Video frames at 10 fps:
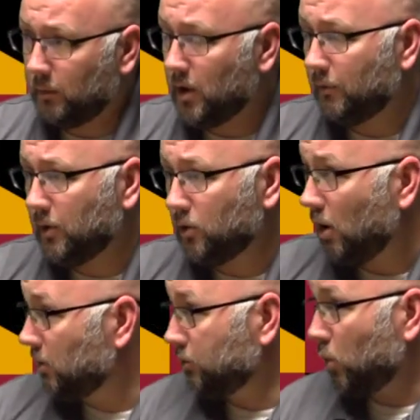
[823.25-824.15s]
If you
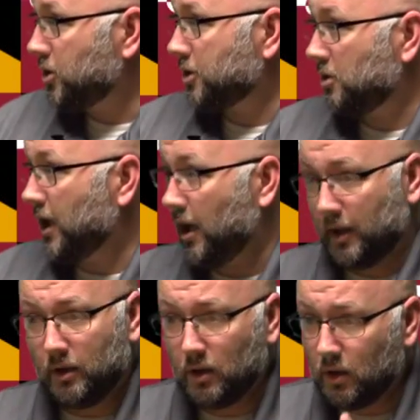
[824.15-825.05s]
talk Dorchester
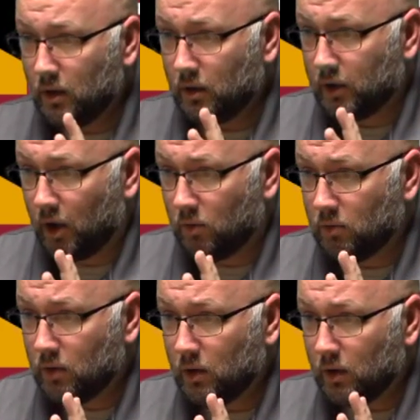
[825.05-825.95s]
County,
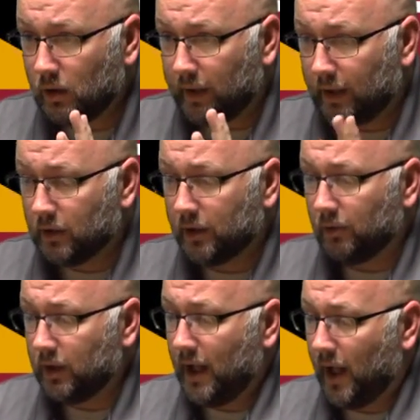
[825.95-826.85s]
they
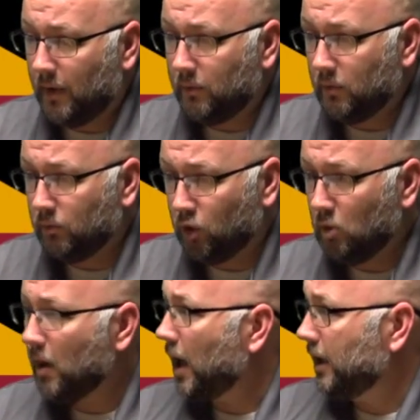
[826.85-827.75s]
literally have
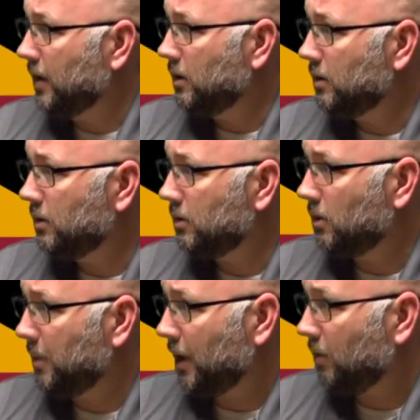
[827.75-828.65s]
nobody
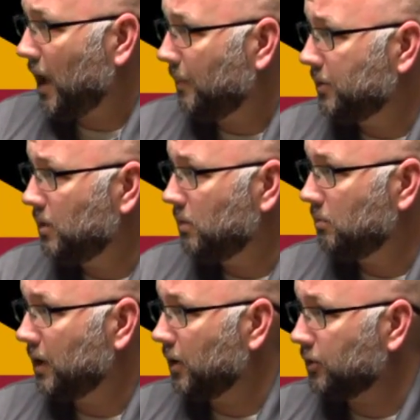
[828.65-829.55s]
to pick crabs
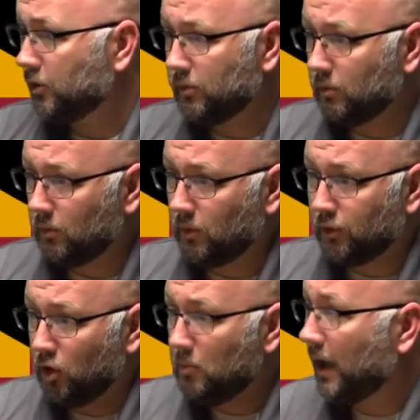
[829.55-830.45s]
because
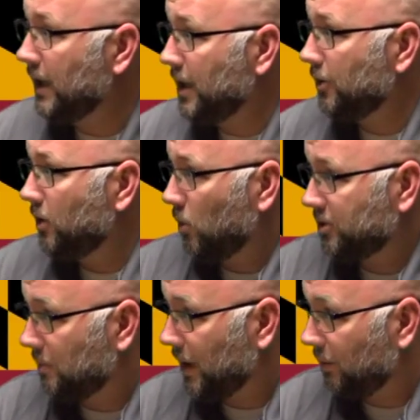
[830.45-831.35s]
there's nobody here that
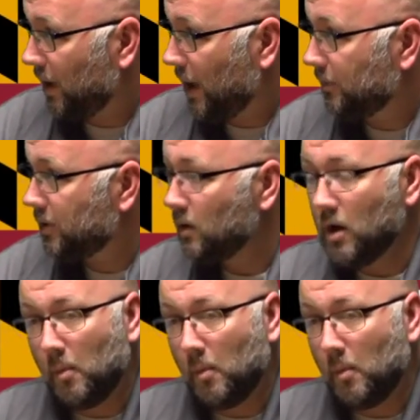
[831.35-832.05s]
wants to pick crabs.